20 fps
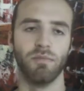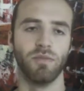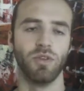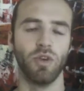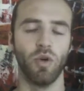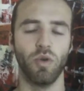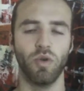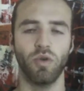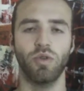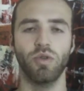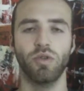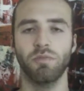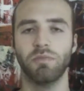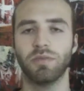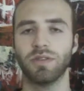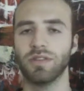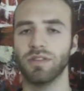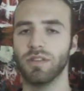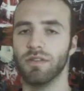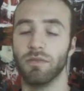No
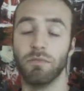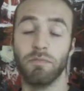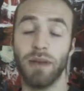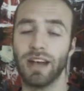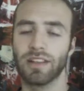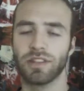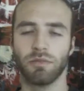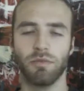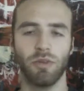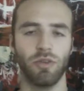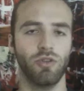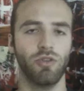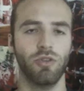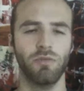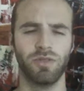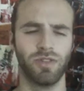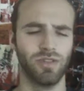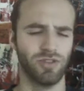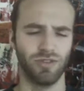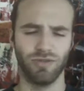hoops, basketball
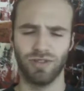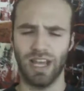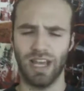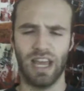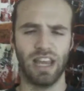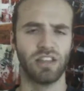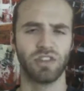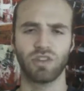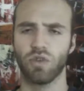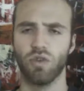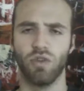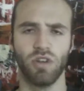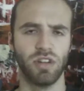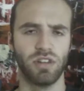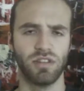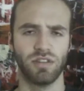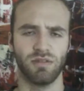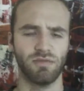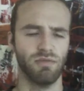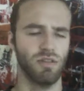hoops, or tennis
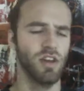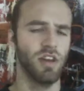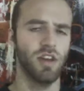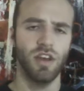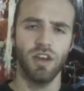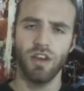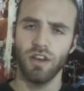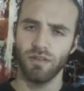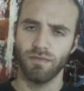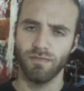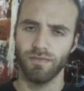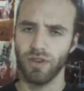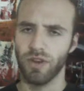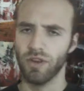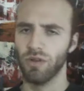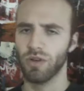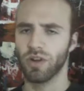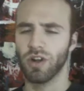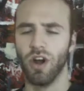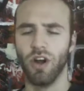courts, or, you
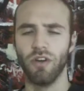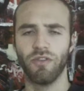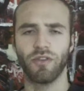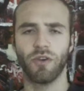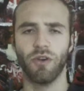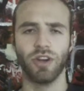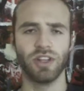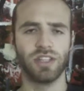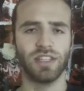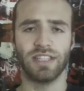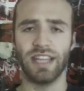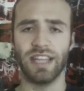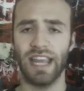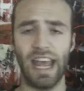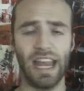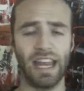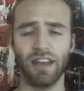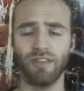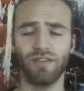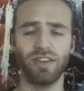know, golf courses that
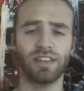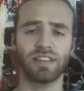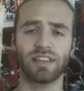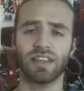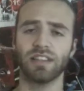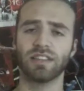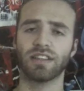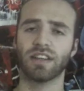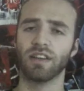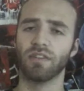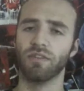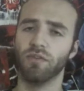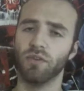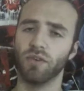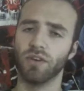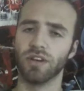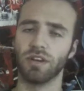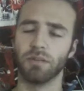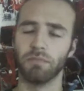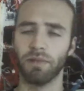any of these kids can
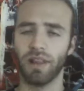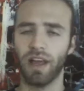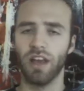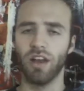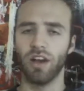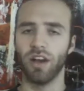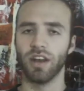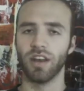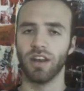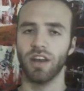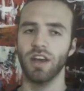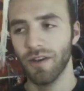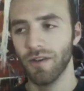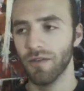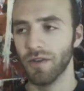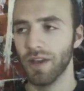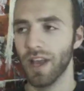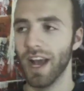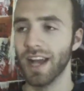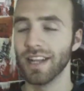afford to play on.
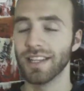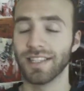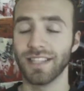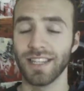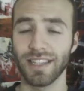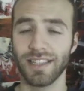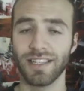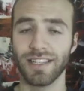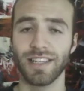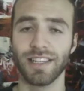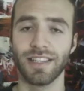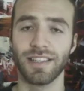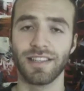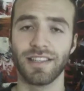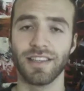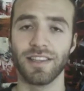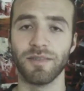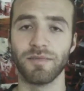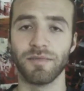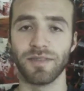We had 16
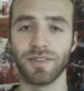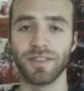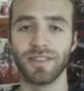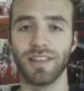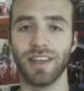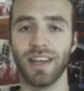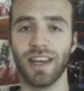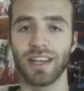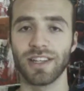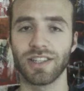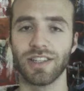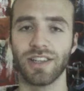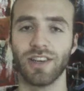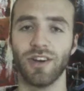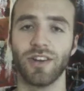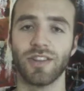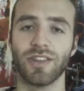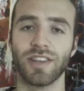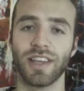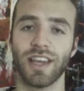teams actually
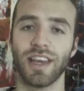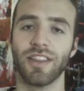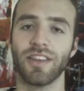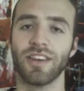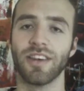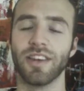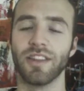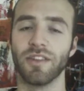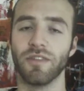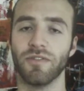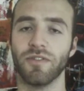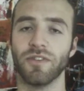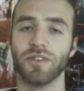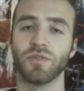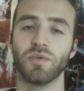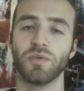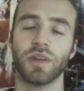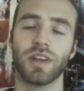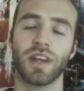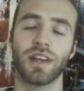all together in the
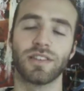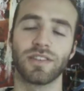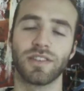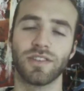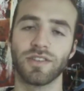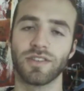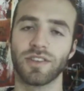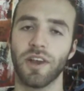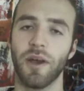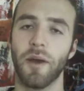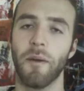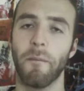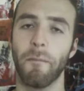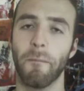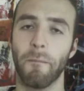first We Got Skillz Cup.